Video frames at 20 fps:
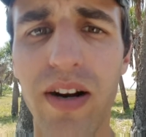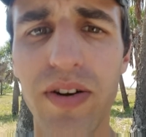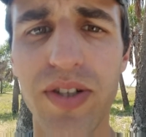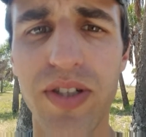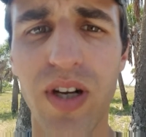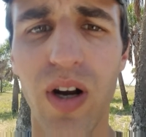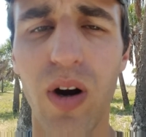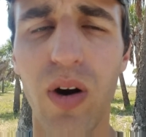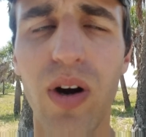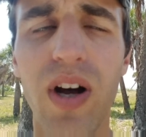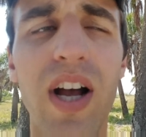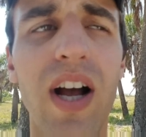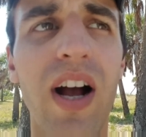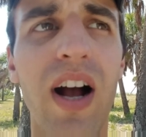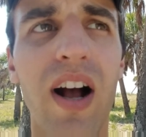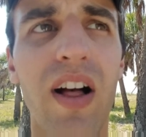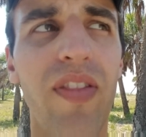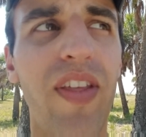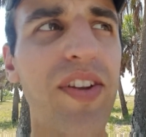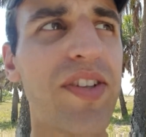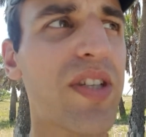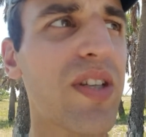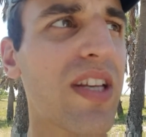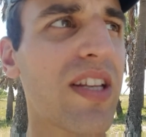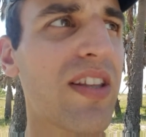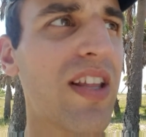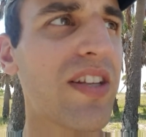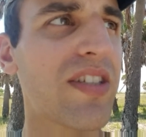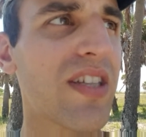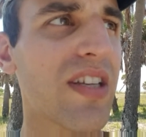So that's,
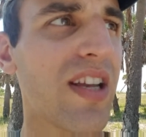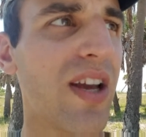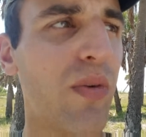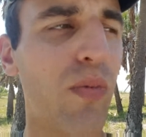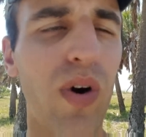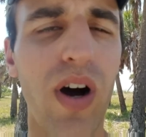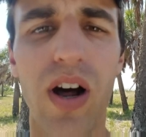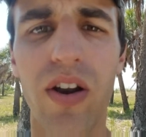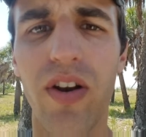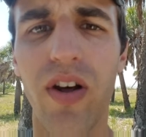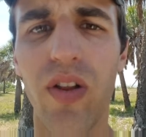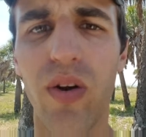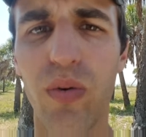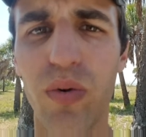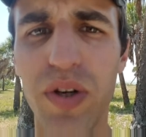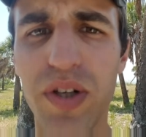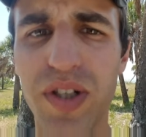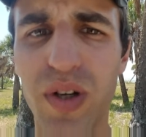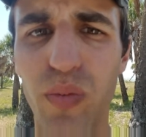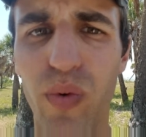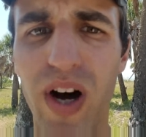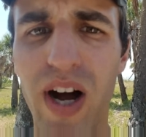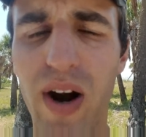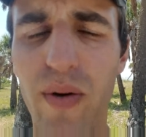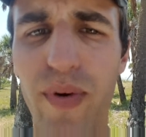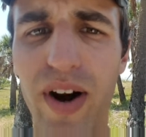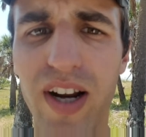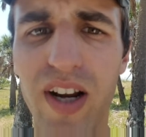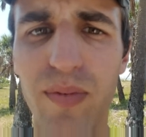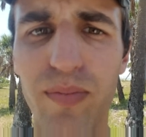that's again, another reason why I
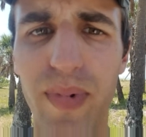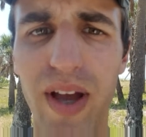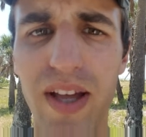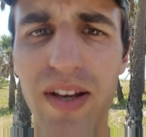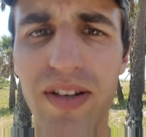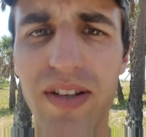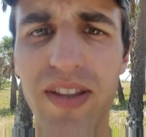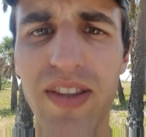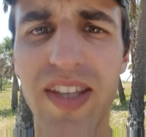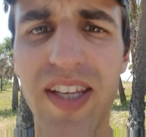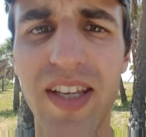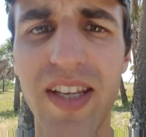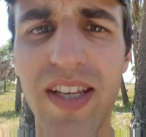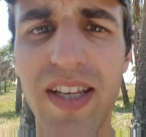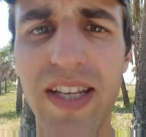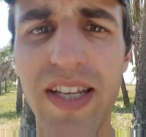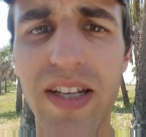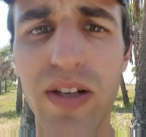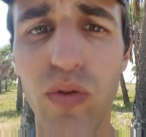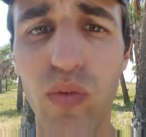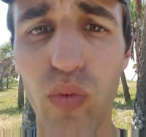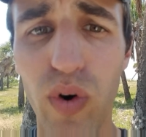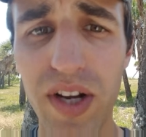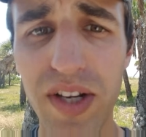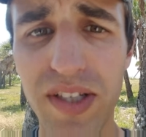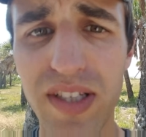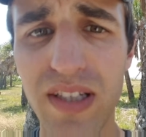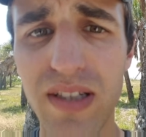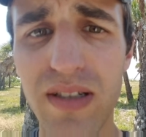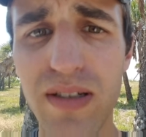recommend the
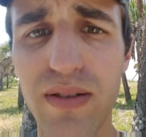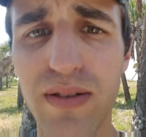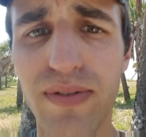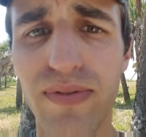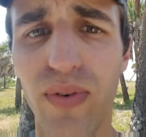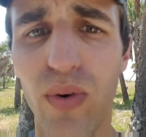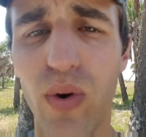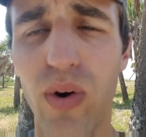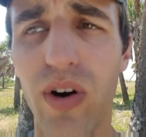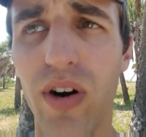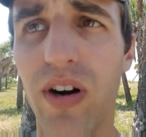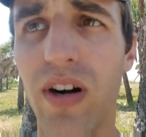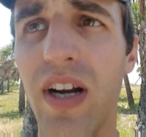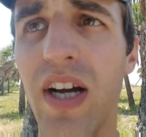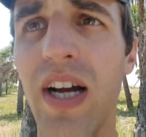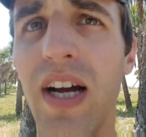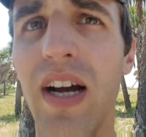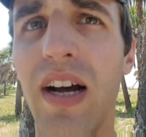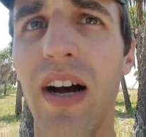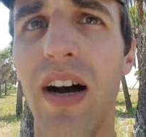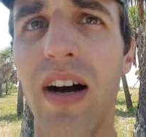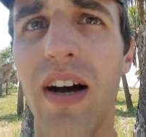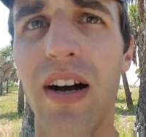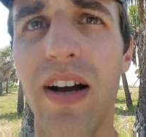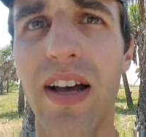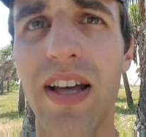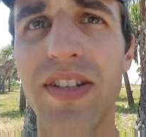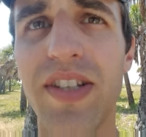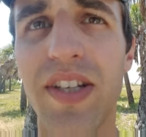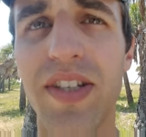races for uh,
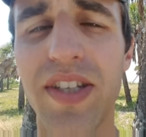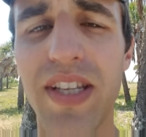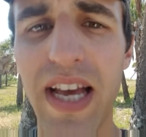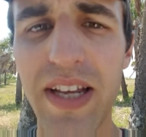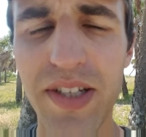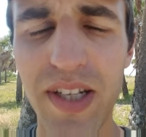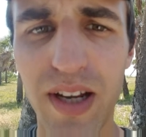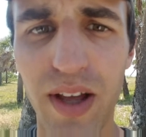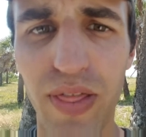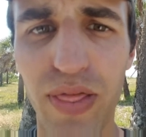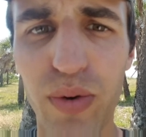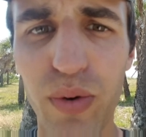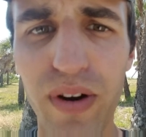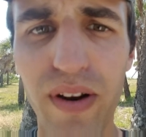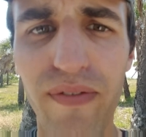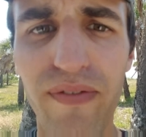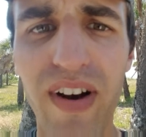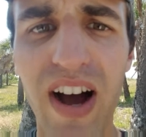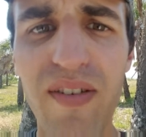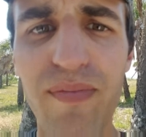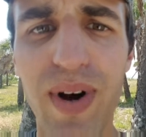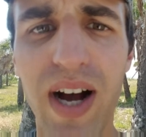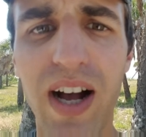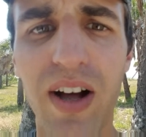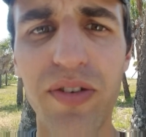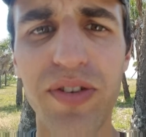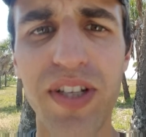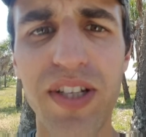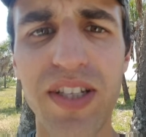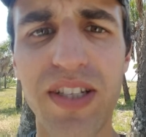as a as like a three to five mile
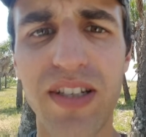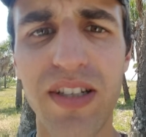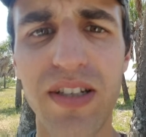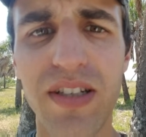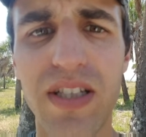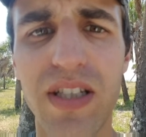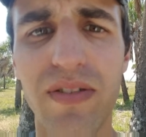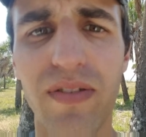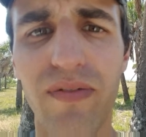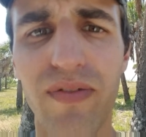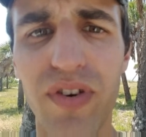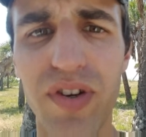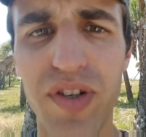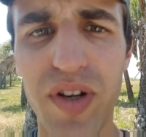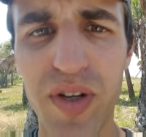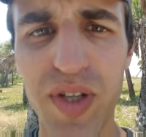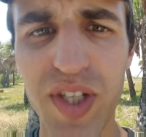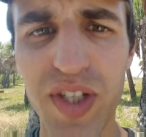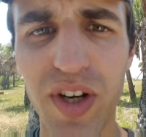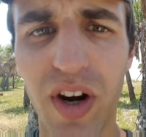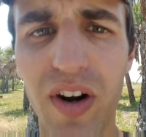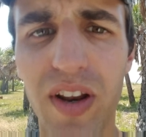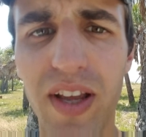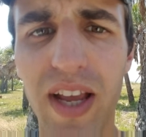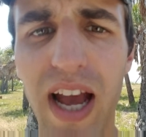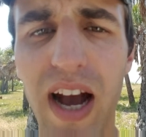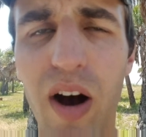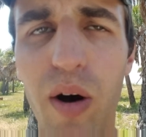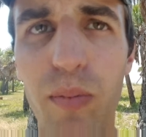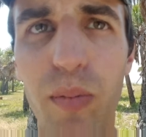distance for just starting
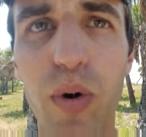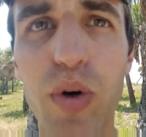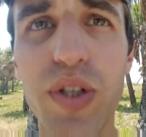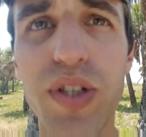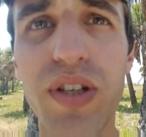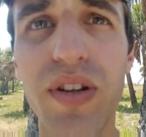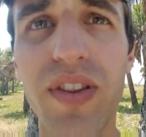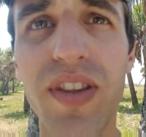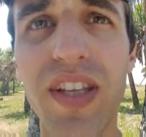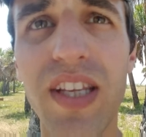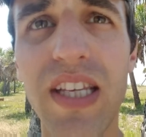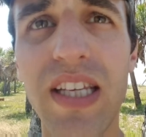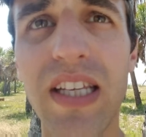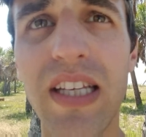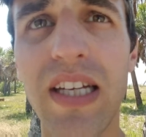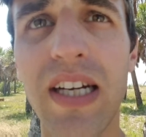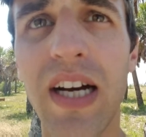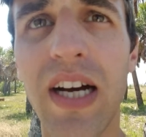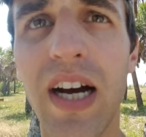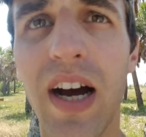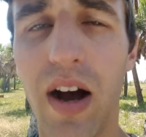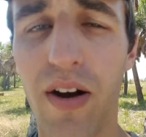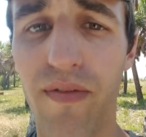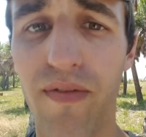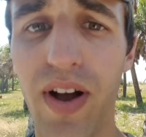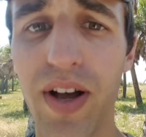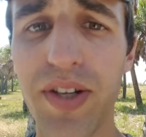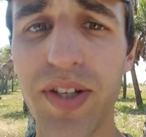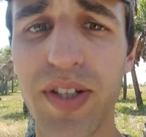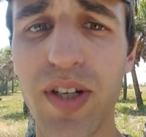out. Most of the
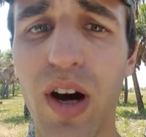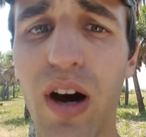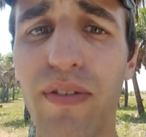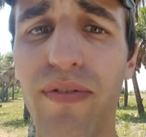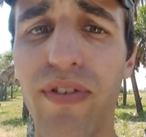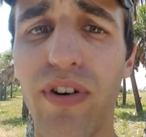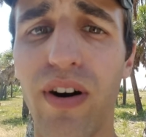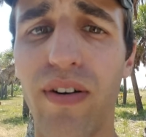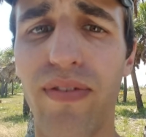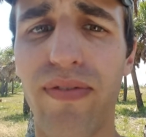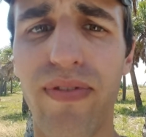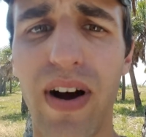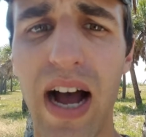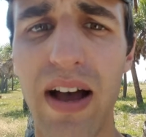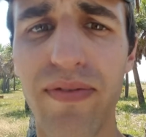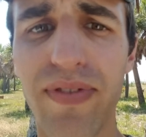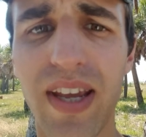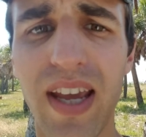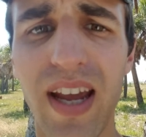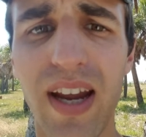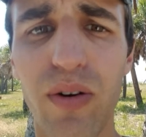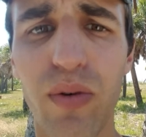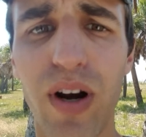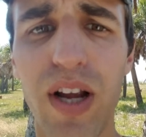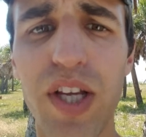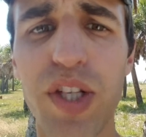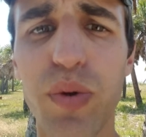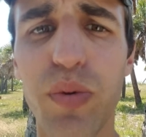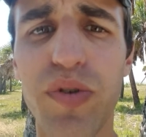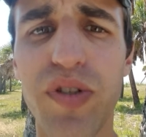events offer a 5K
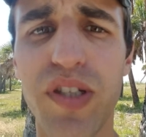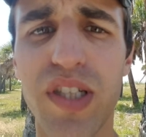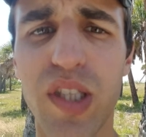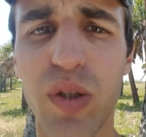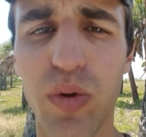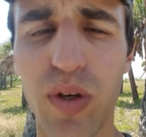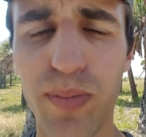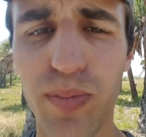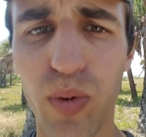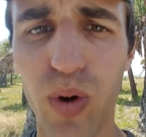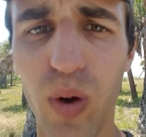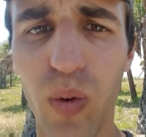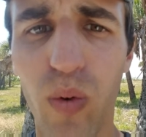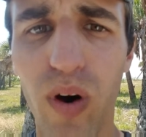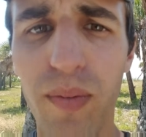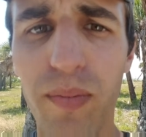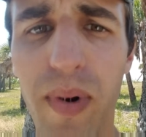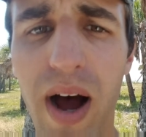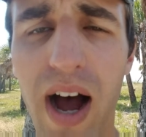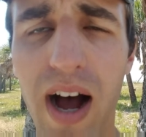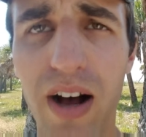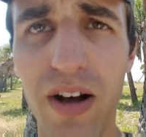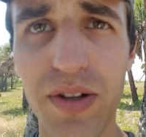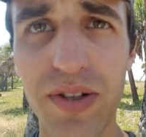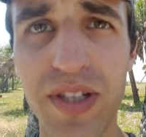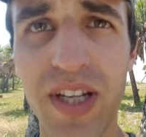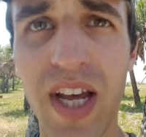race, which is 3.1 miles,